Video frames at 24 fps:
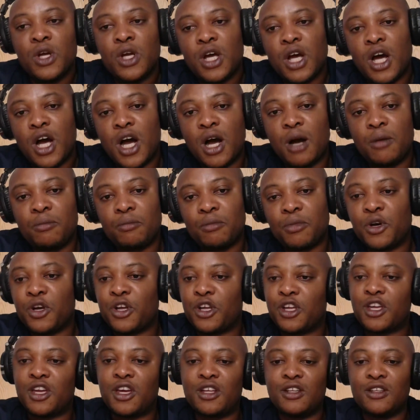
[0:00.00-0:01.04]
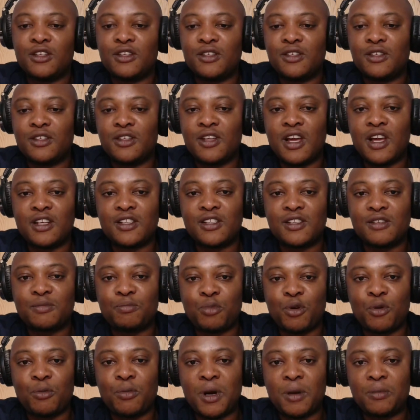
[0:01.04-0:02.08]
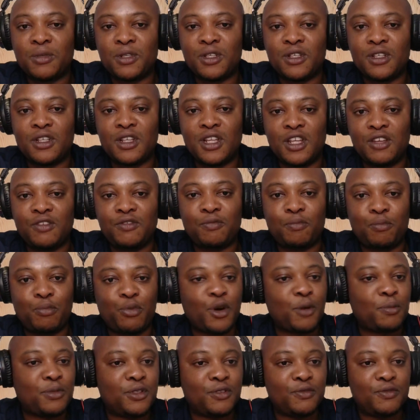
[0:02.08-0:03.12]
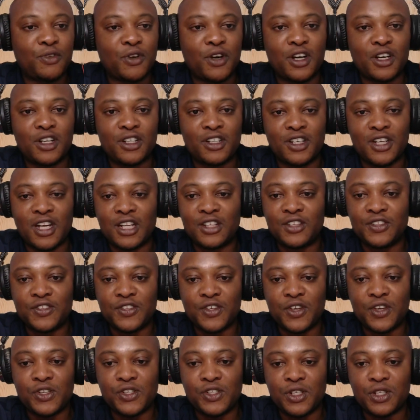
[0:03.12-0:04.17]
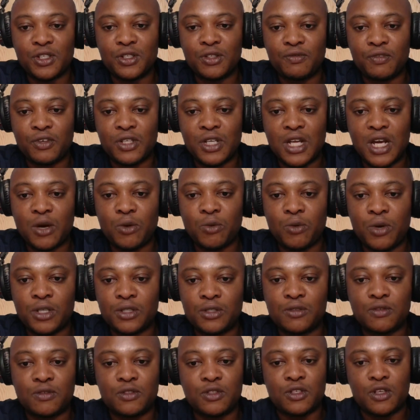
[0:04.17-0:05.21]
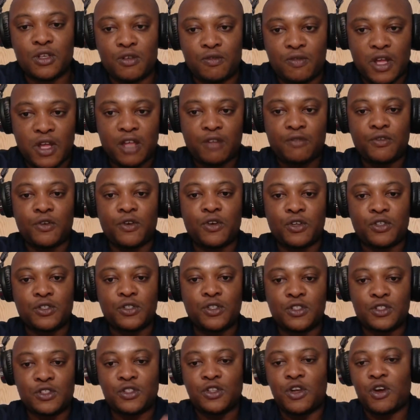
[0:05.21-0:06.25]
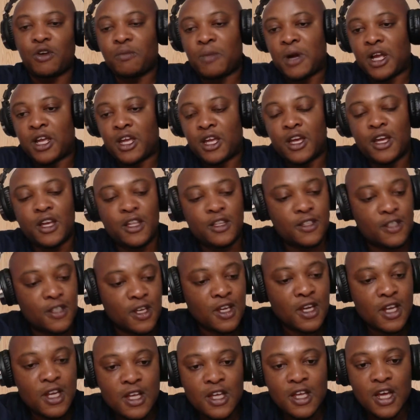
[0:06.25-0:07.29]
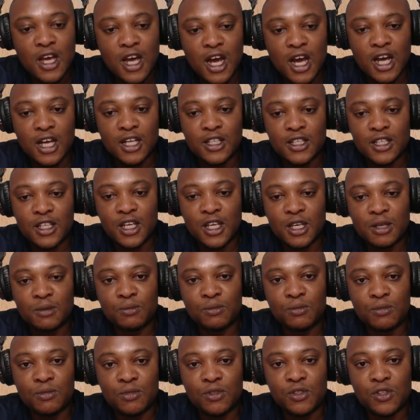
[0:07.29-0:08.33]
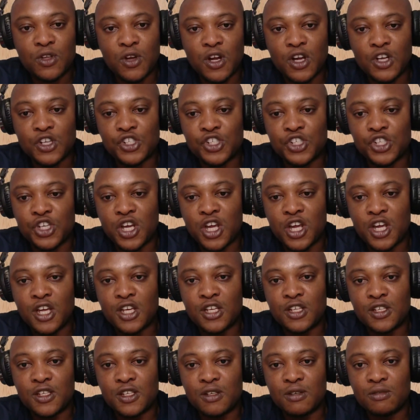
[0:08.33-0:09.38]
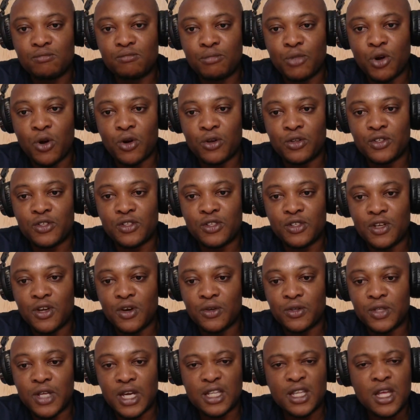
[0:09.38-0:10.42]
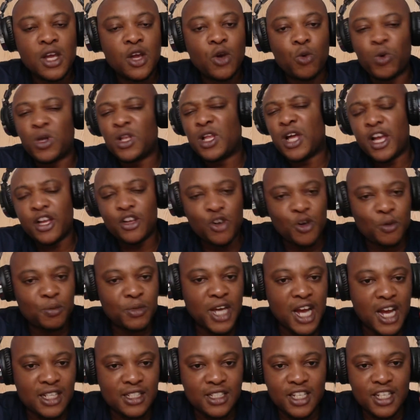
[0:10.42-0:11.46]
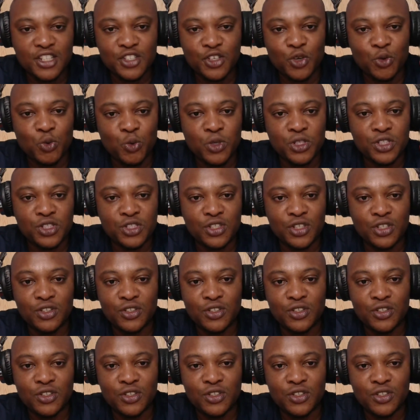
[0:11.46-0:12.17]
But again, let's probably leave property for another discussion. For now, I want to sort of like focus on stock market and then stock and shares, bonds, and all that. Well, I hope that answers your question,